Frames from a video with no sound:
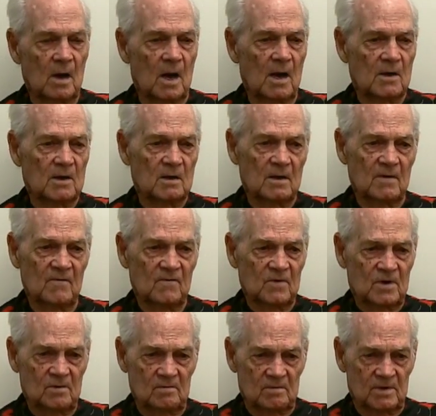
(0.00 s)
I said,
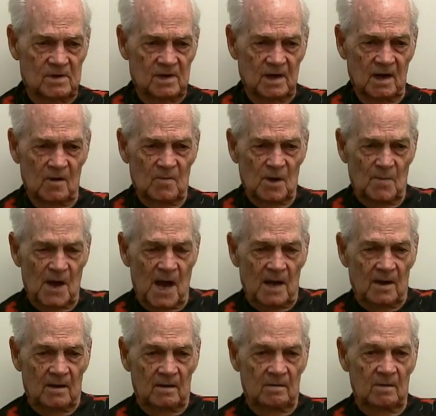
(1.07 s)
tell me
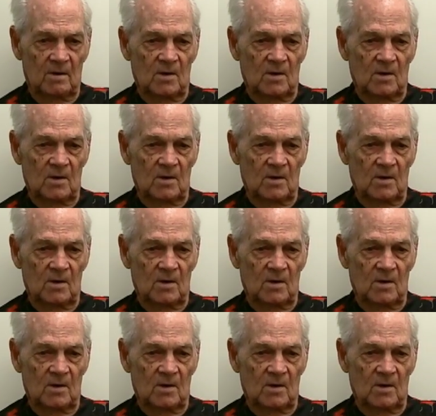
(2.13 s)
about it.